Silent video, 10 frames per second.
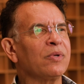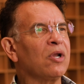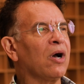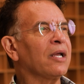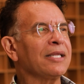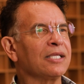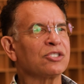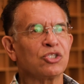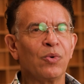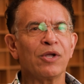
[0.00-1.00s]
an
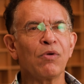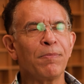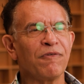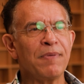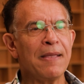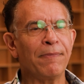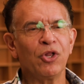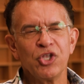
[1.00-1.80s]
audience, to a group of people.